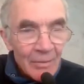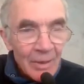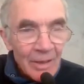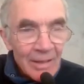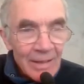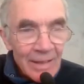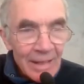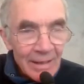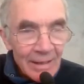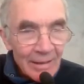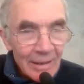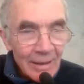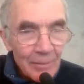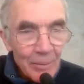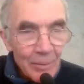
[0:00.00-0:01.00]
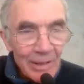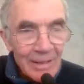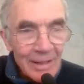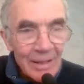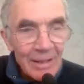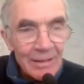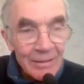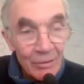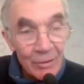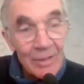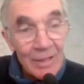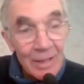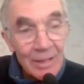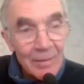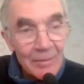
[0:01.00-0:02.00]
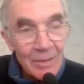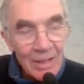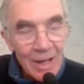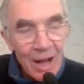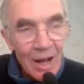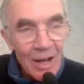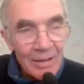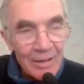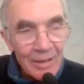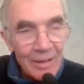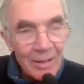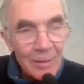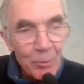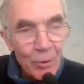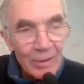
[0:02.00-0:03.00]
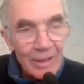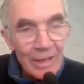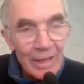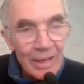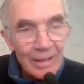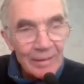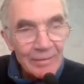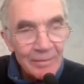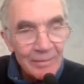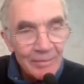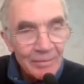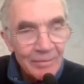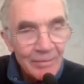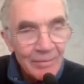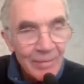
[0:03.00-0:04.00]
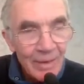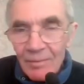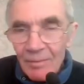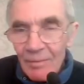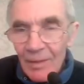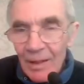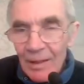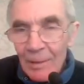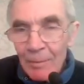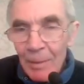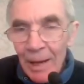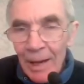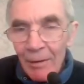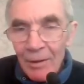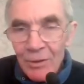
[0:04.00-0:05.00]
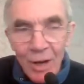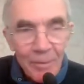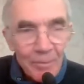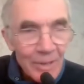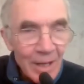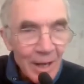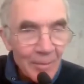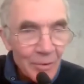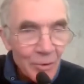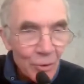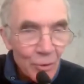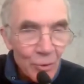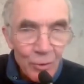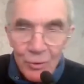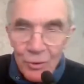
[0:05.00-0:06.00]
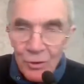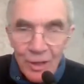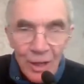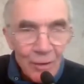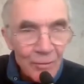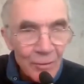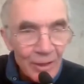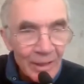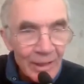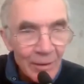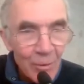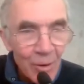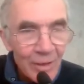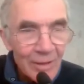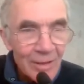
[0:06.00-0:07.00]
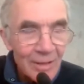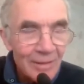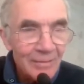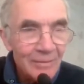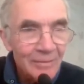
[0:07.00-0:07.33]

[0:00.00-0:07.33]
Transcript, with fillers: we can see that the compressor or the system starts at this point here. The power jumps up to just over a kilowatt.